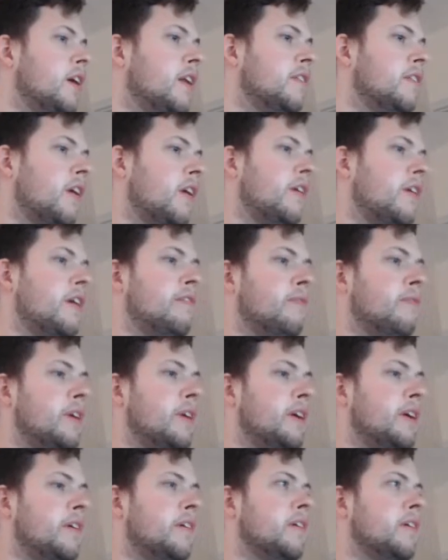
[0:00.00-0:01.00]
And so if
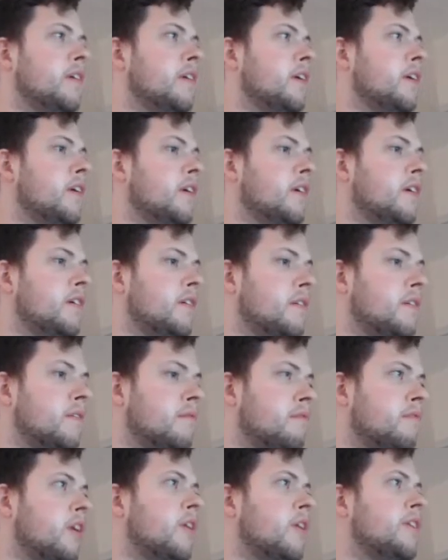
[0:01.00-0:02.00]
we
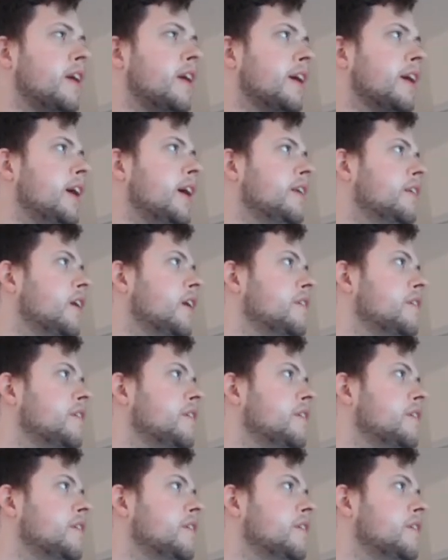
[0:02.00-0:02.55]
load it again,